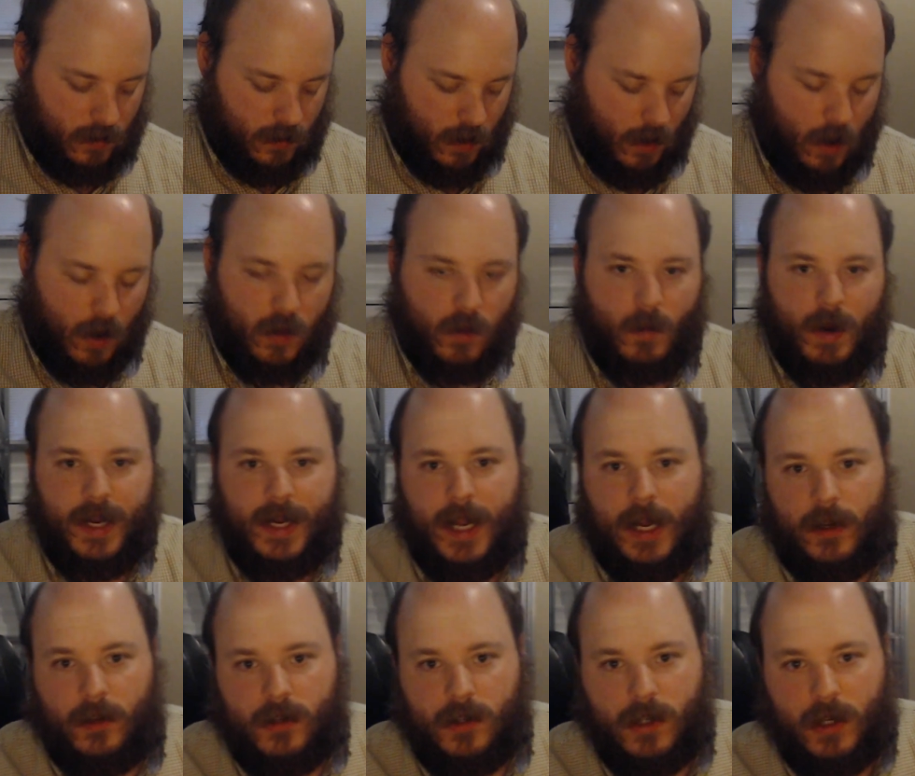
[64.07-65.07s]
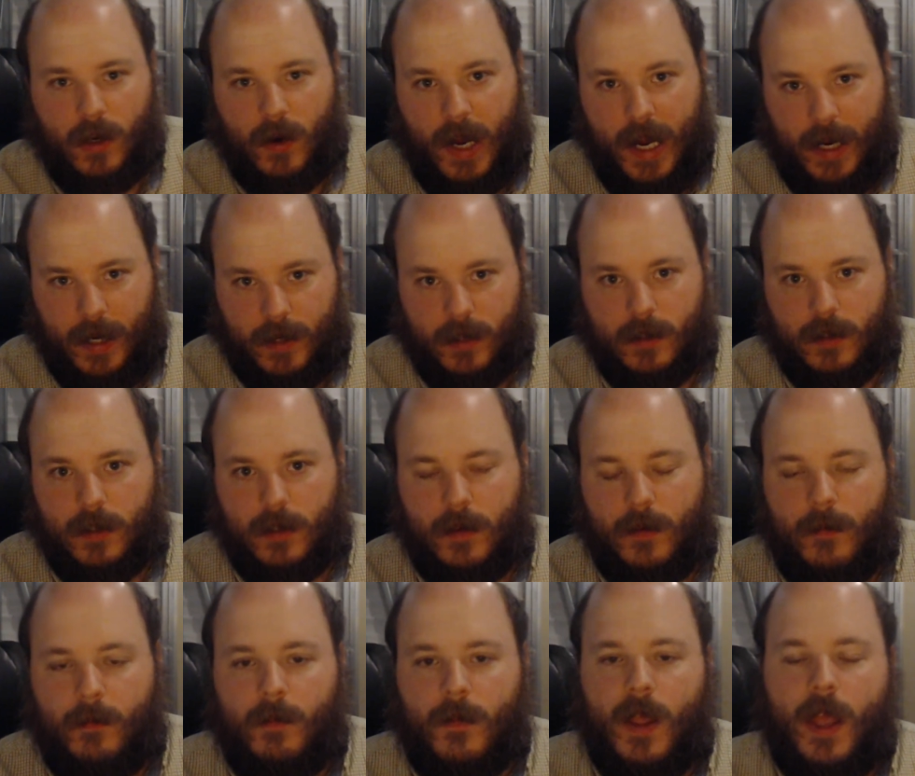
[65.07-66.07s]
all the way down to your anus.
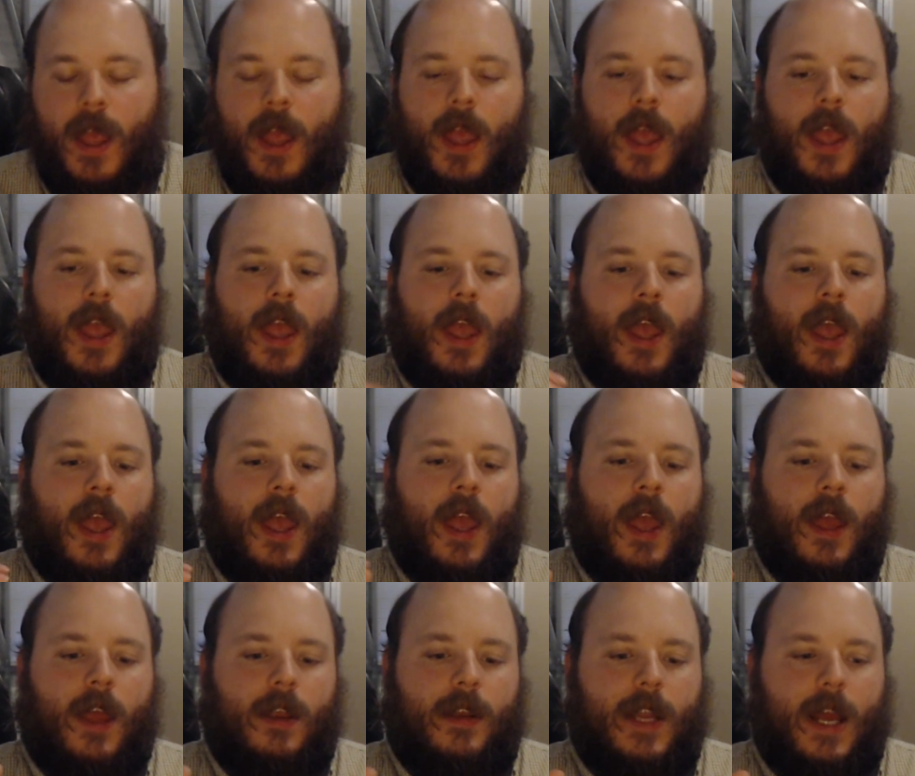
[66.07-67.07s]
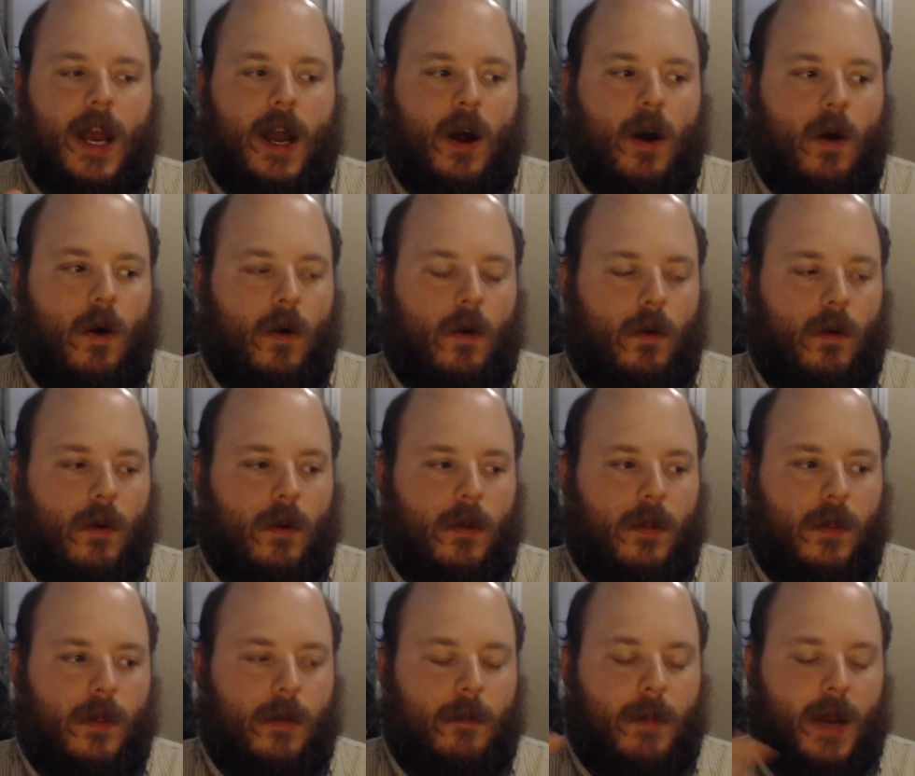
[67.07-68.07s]
Now,
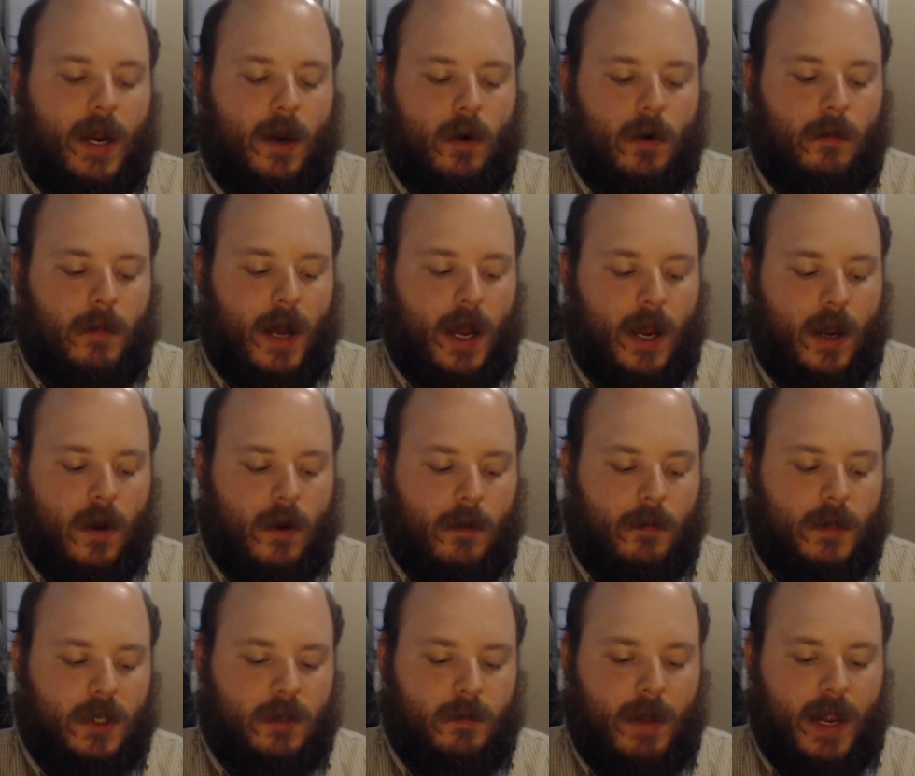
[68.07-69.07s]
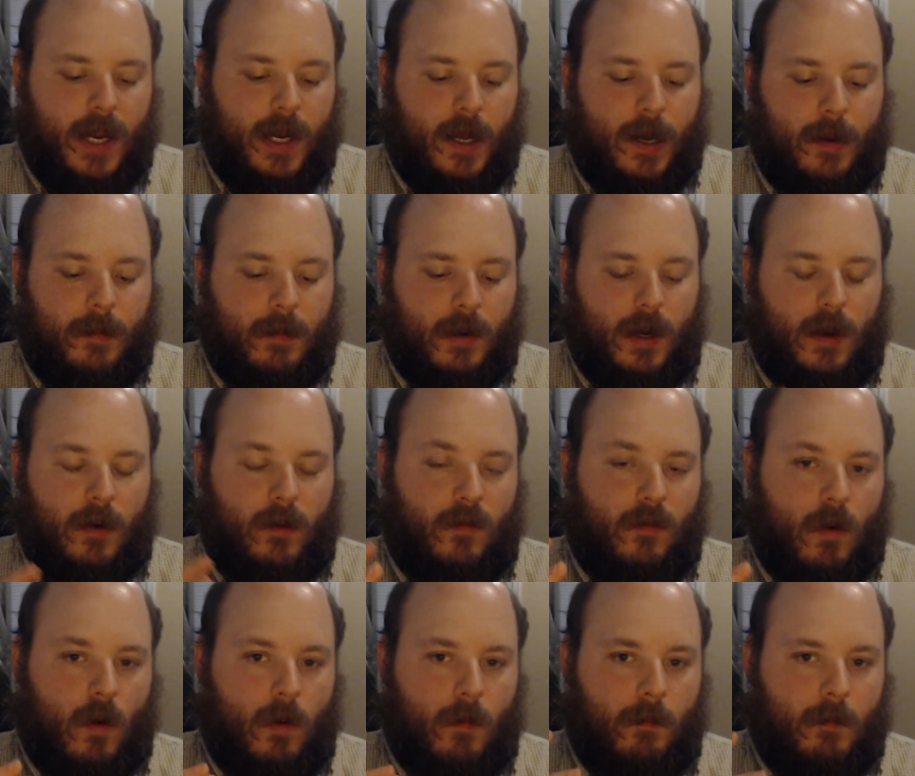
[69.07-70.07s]
the microbiome is made up of
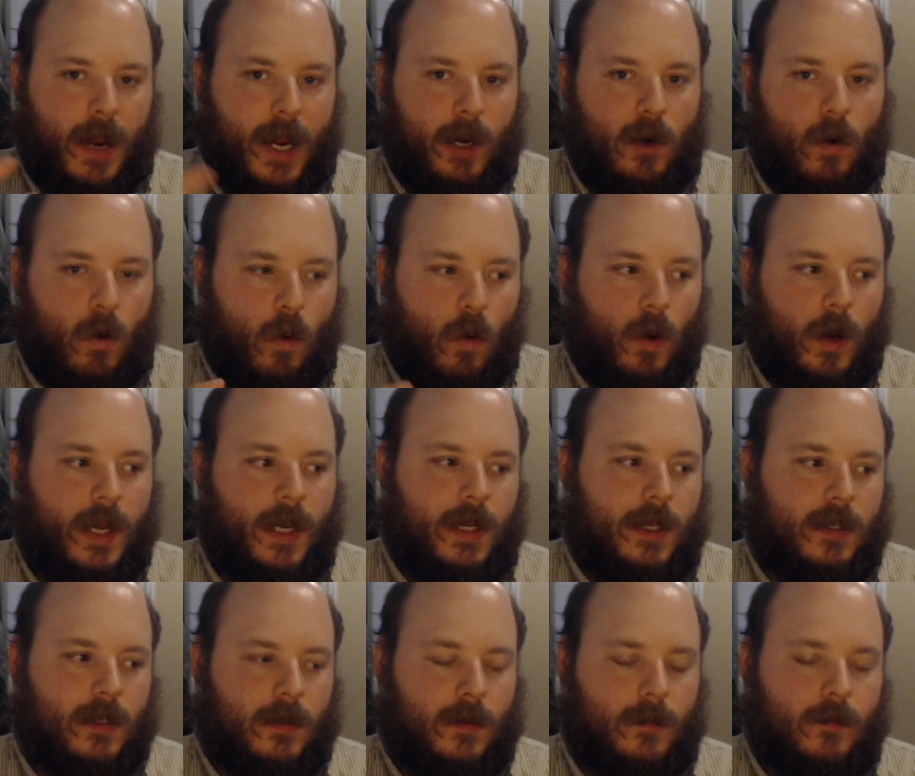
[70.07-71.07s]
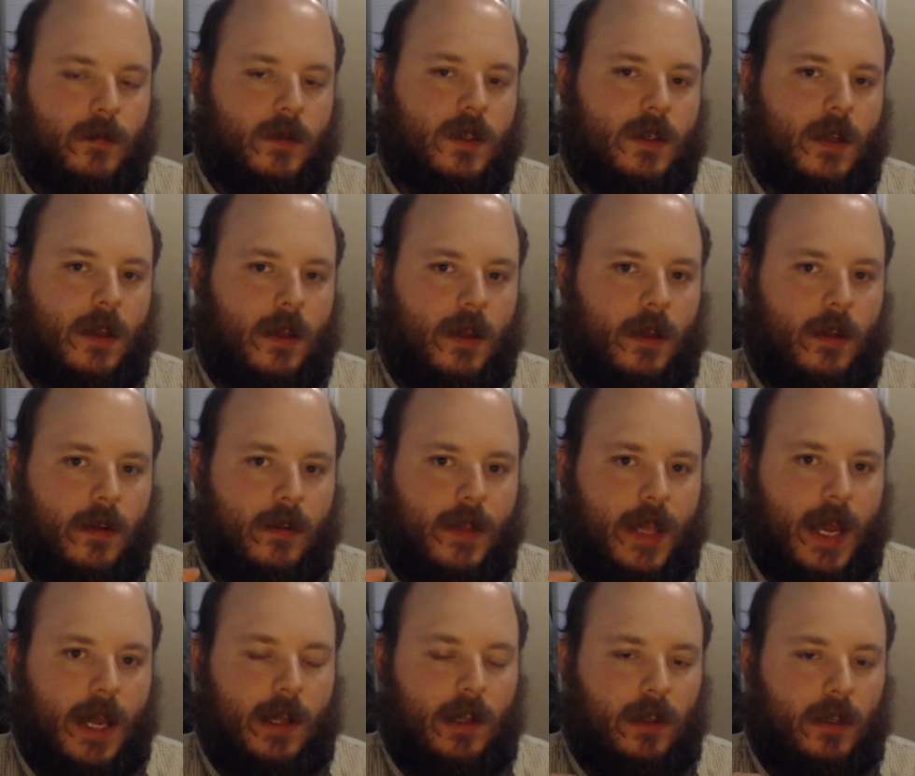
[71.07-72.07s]
microorganisms
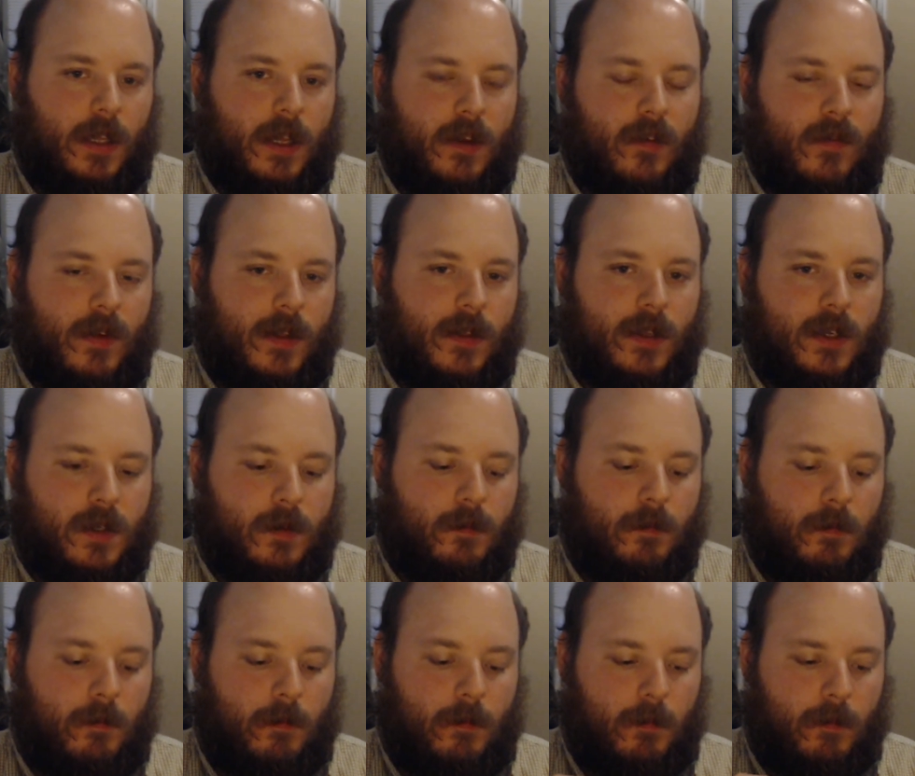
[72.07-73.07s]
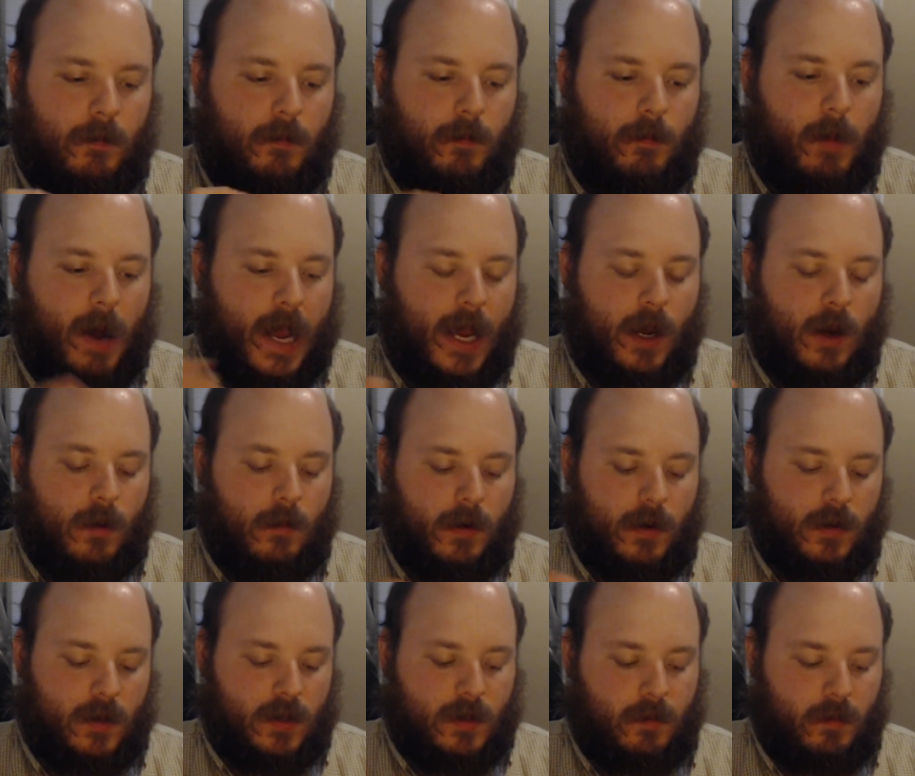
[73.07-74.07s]
that live in this biome or
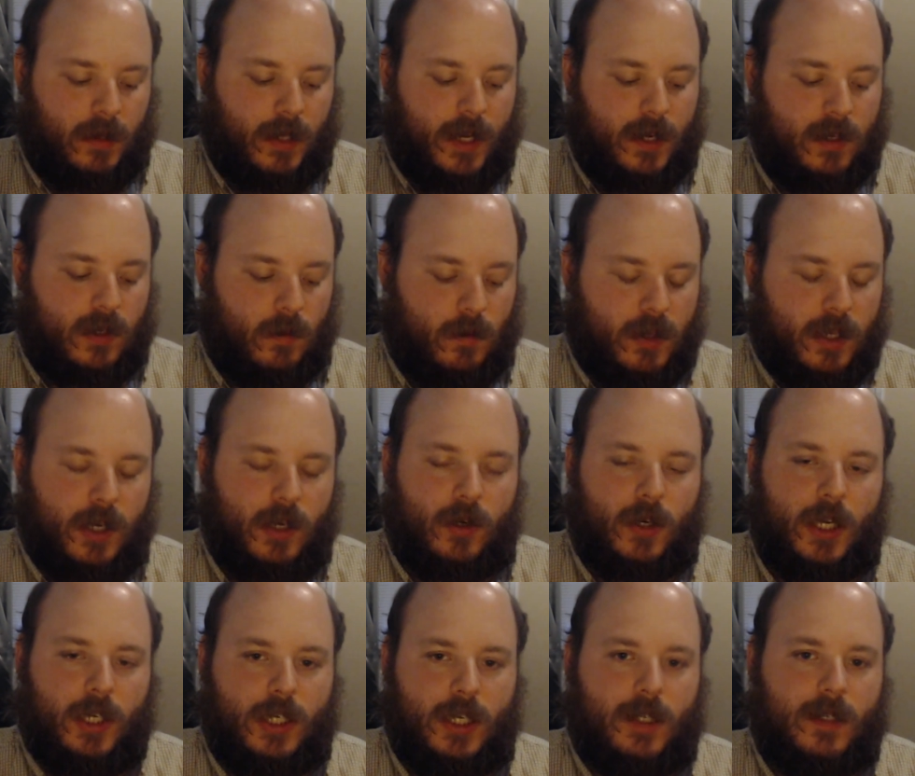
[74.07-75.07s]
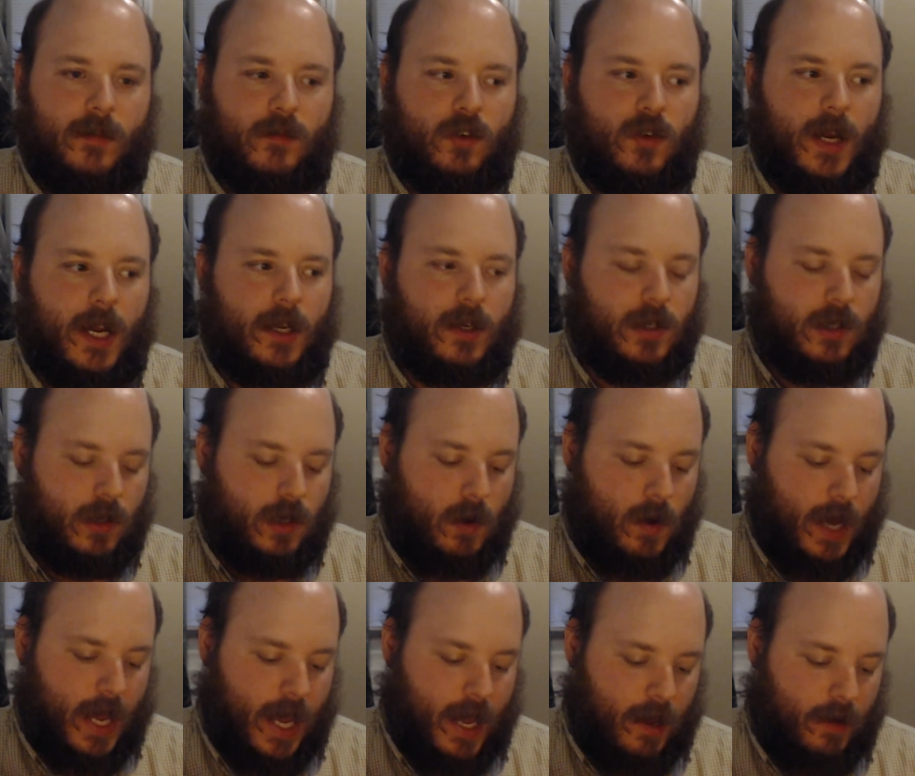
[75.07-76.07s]
this place, so within your digestive tract. So you
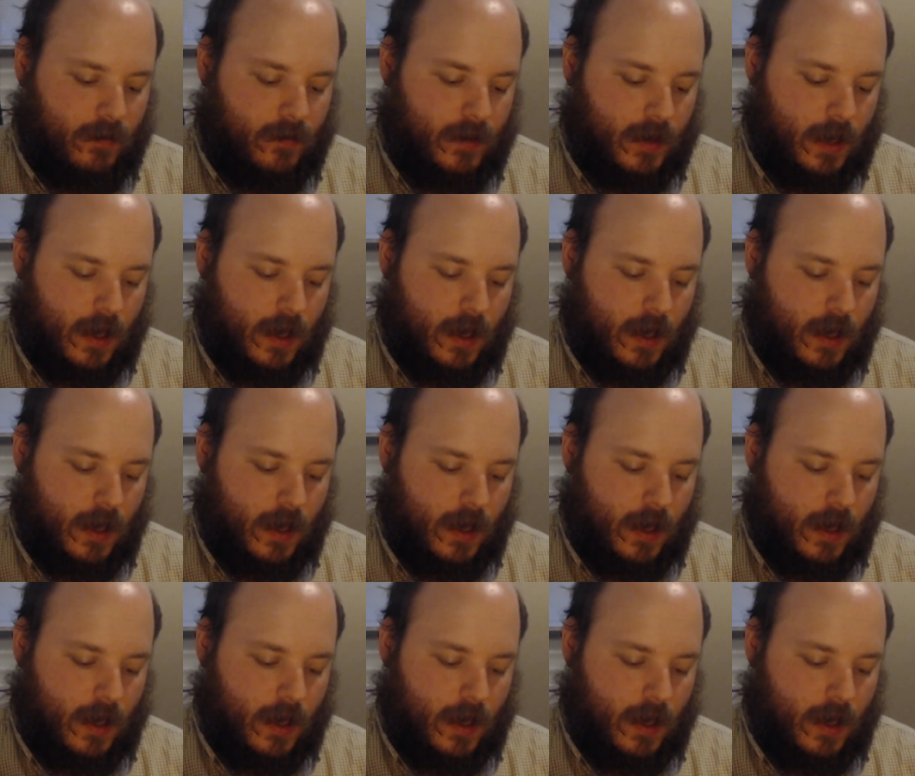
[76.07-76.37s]
have